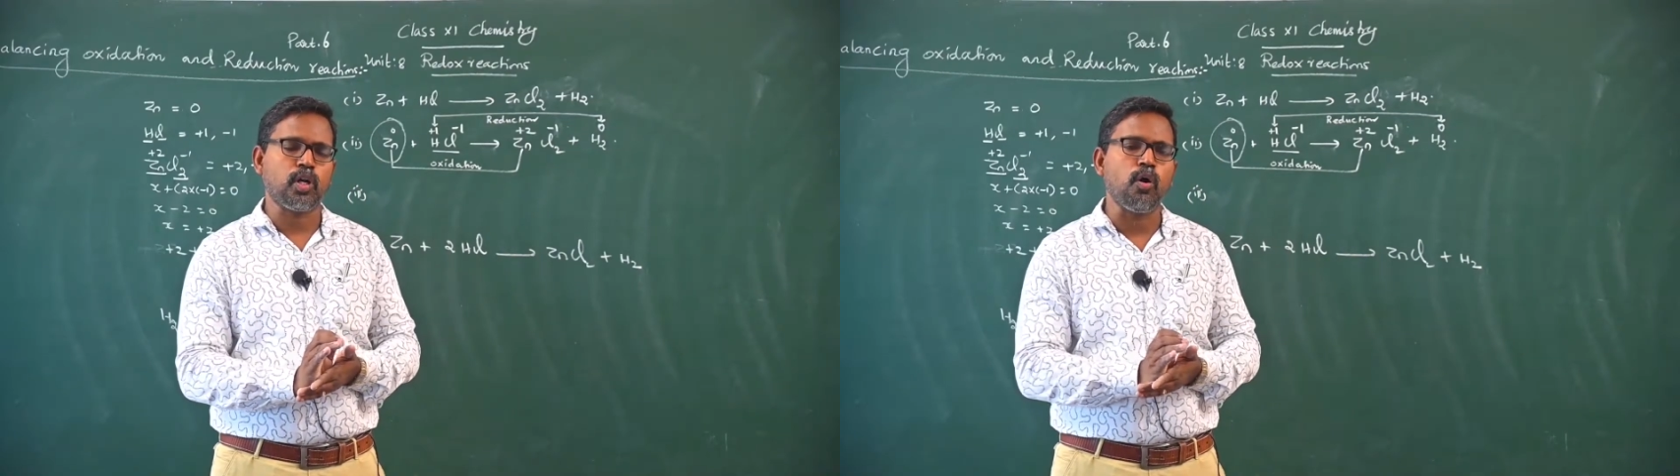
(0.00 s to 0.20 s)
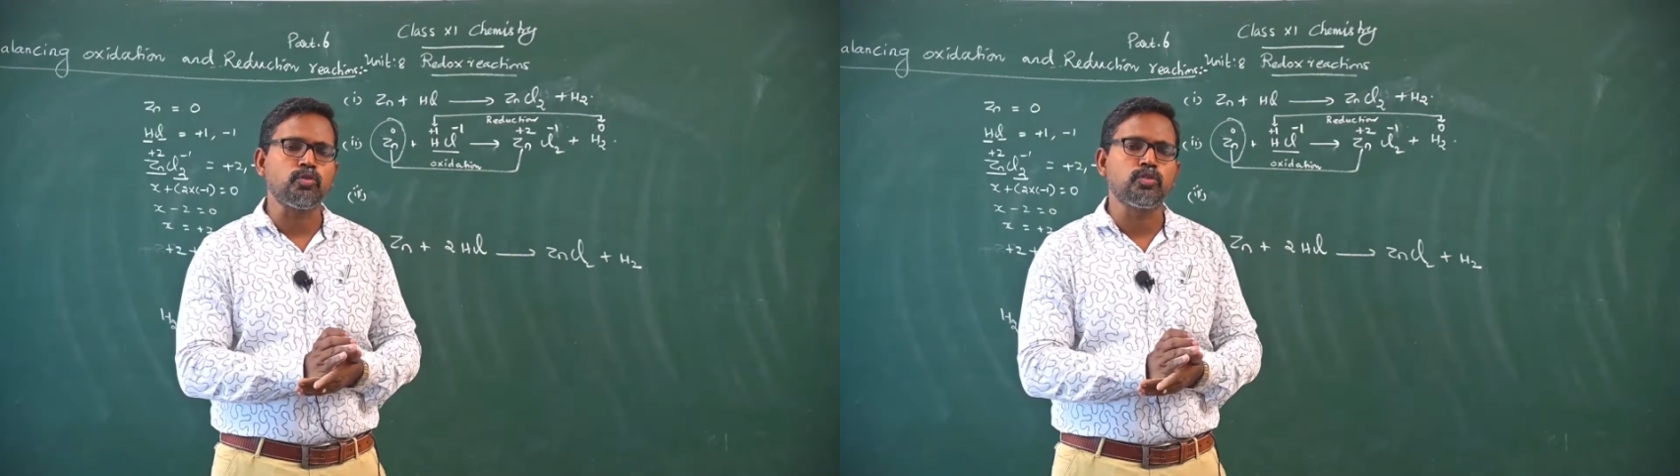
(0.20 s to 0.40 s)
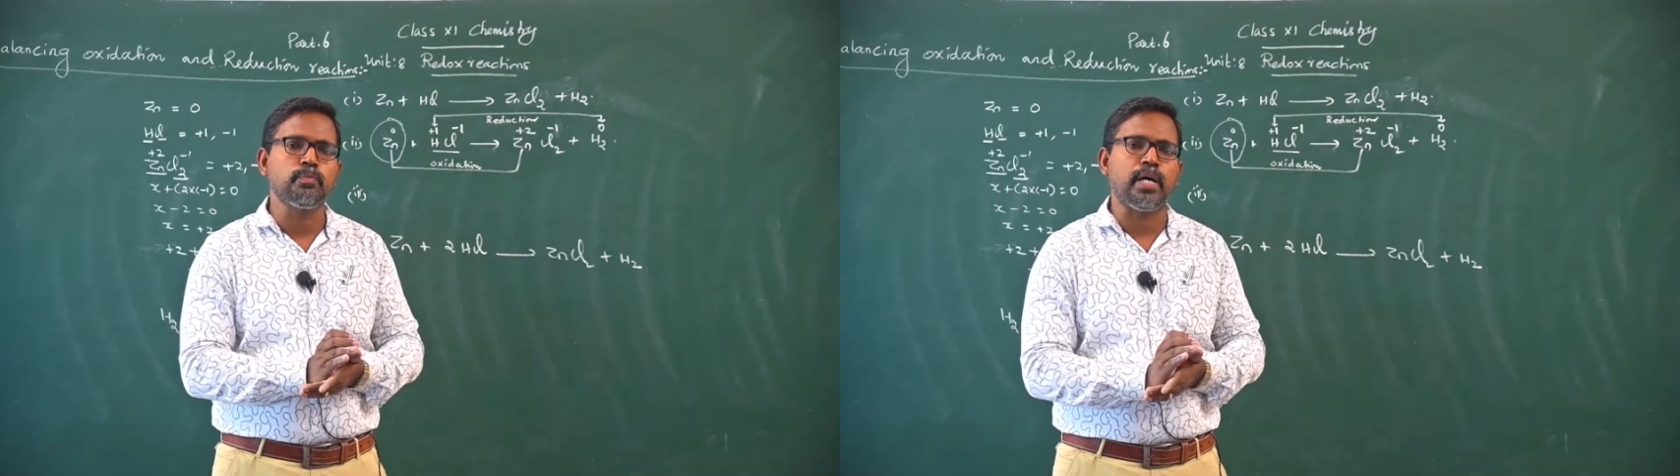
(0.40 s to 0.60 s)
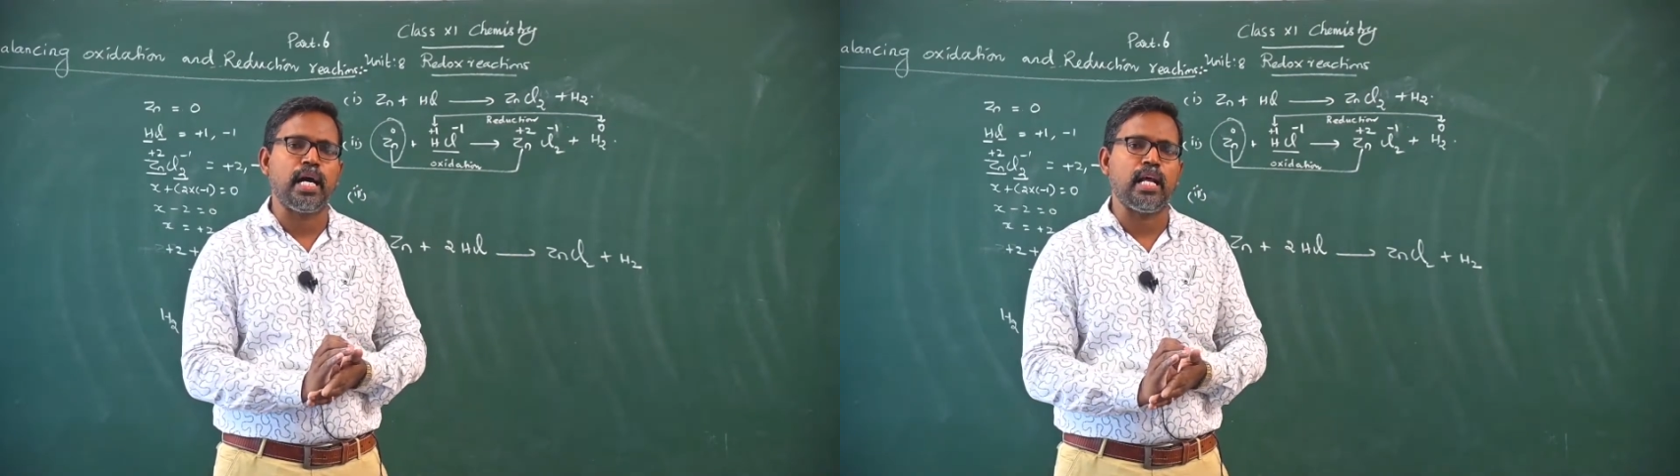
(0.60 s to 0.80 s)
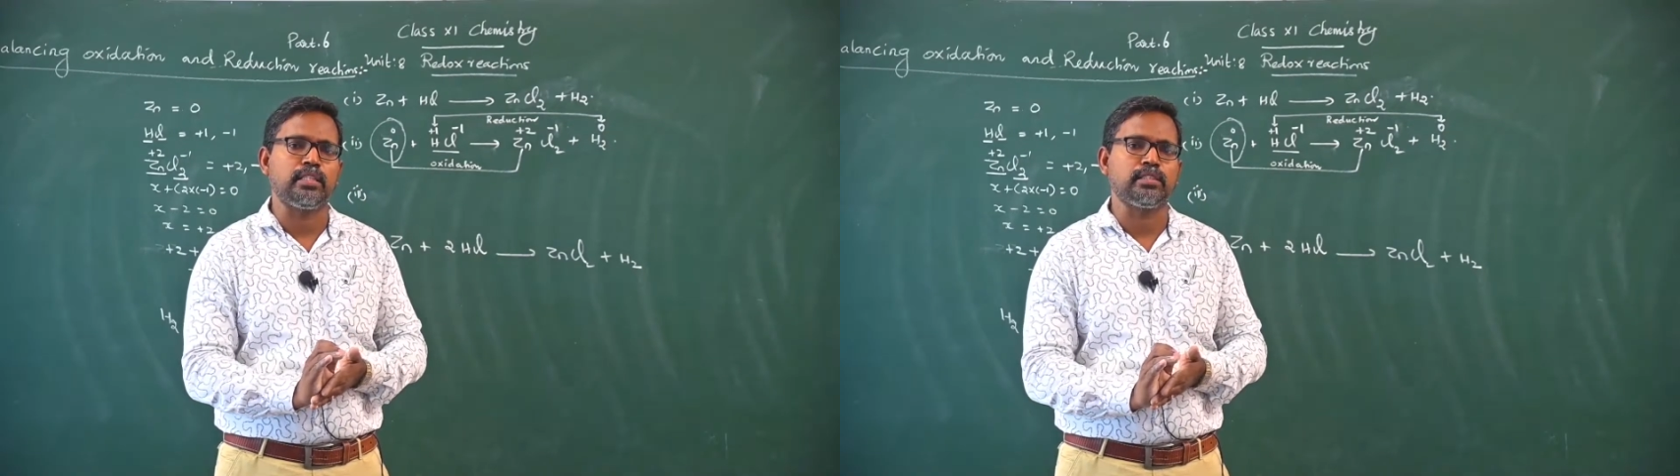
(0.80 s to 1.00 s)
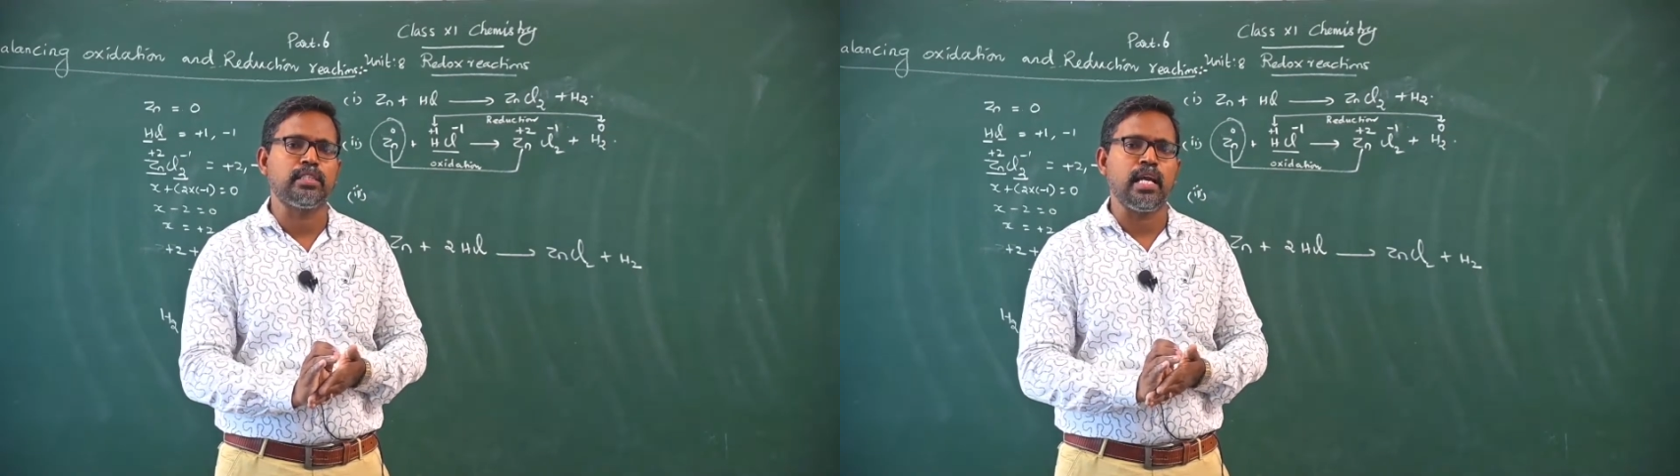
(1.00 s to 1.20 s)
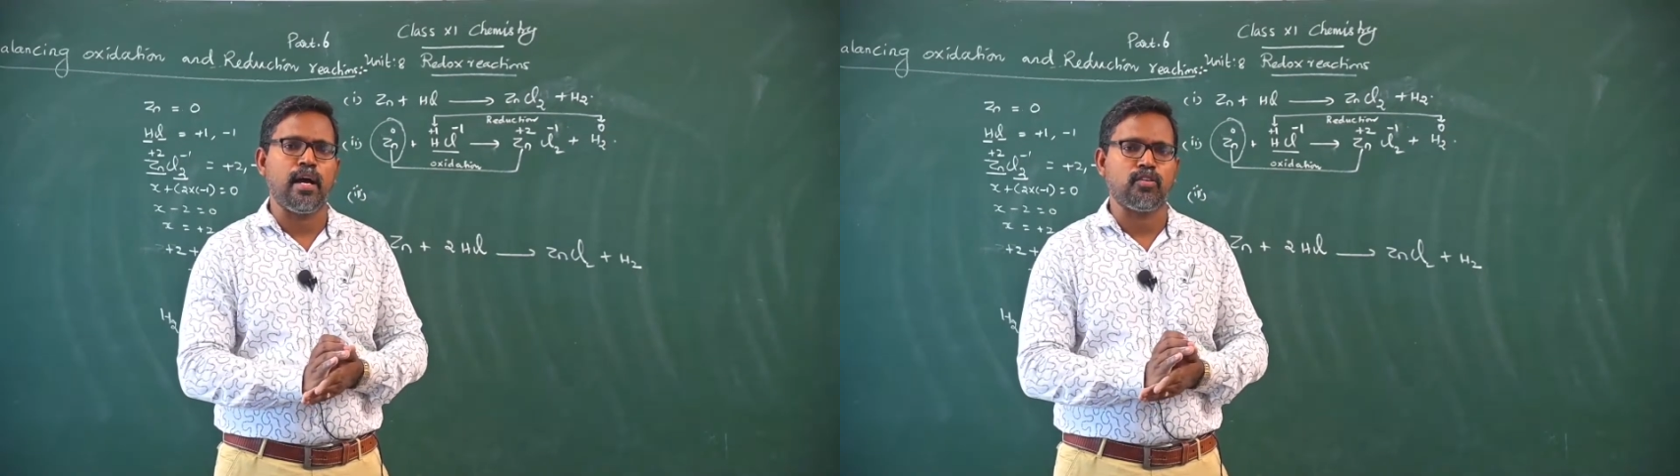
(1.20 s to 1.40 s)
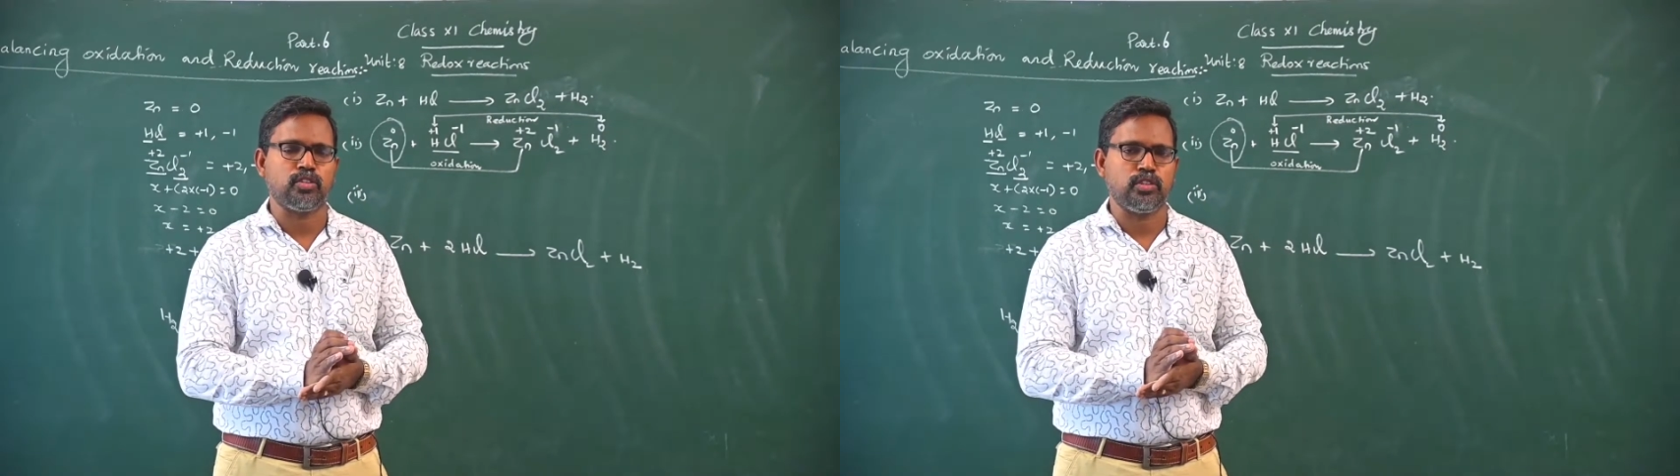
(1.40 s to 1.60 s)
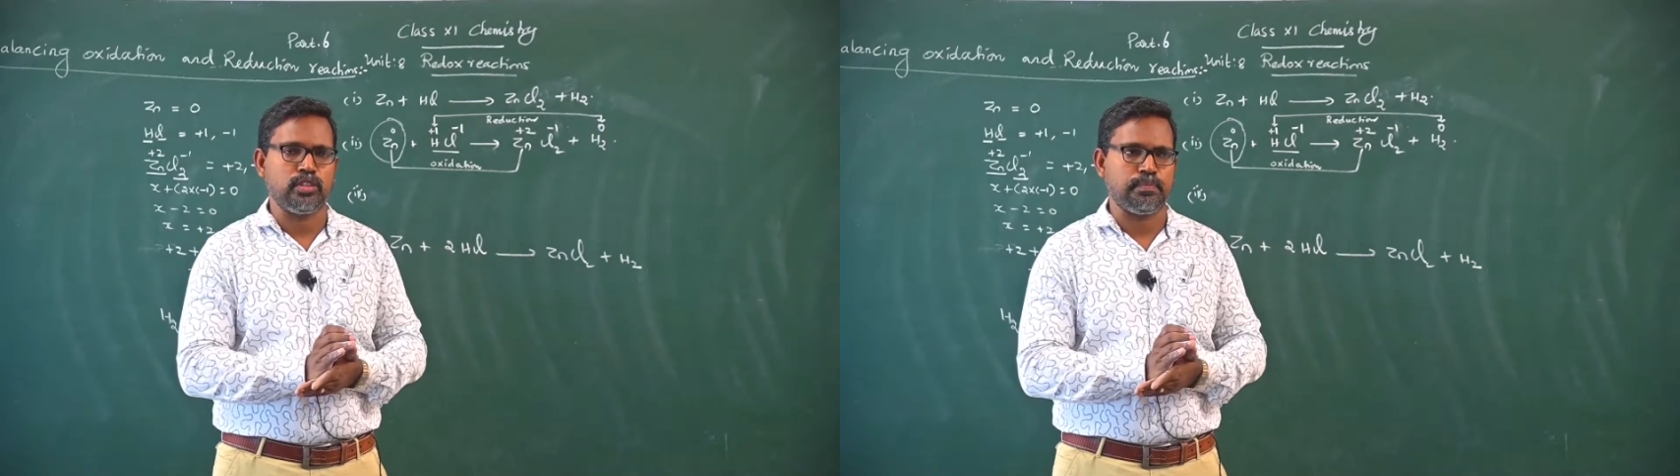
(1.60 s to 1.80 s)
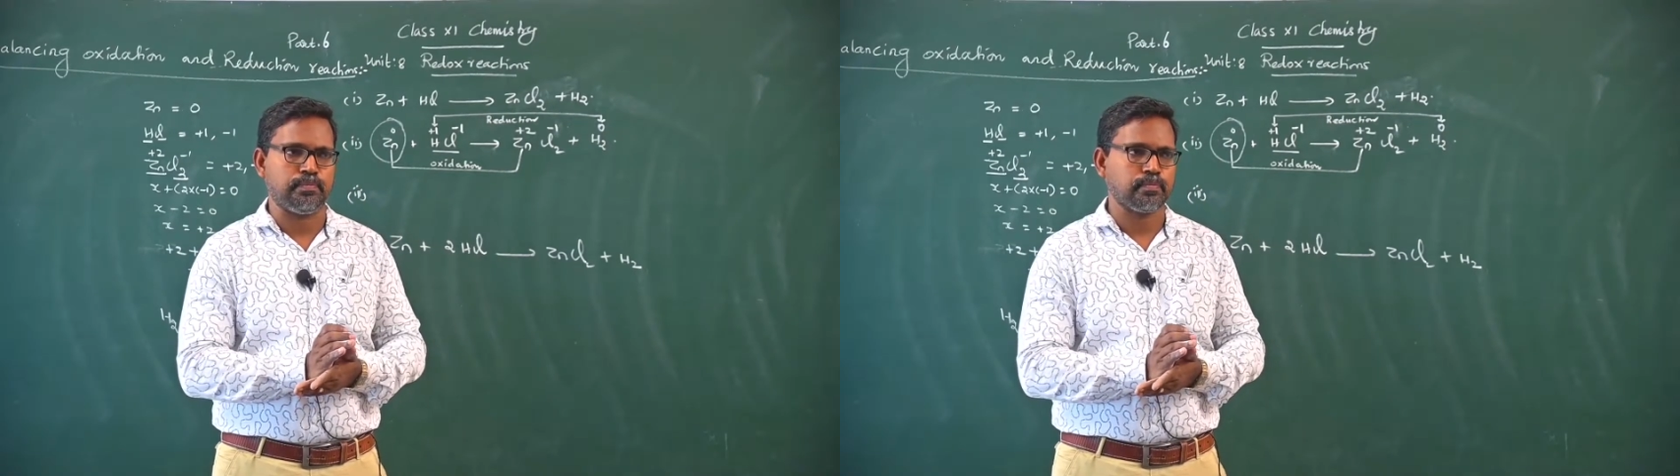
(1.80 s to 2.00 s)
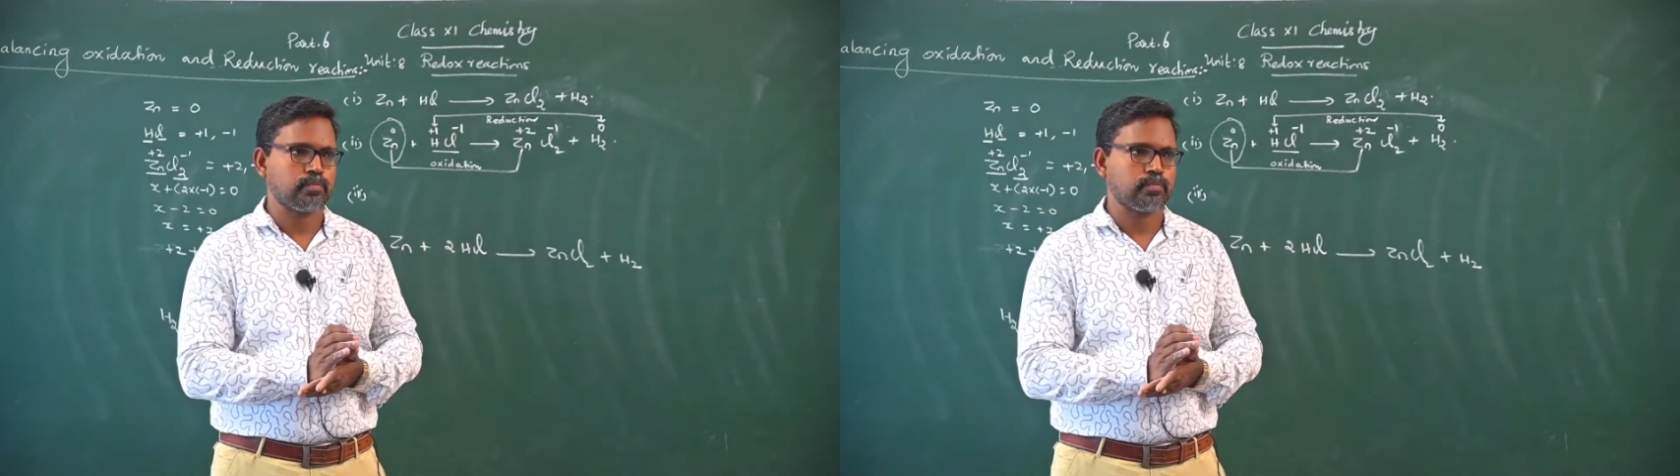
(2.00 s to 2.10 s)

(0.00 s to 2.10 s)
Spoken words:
How to balance the oxygen?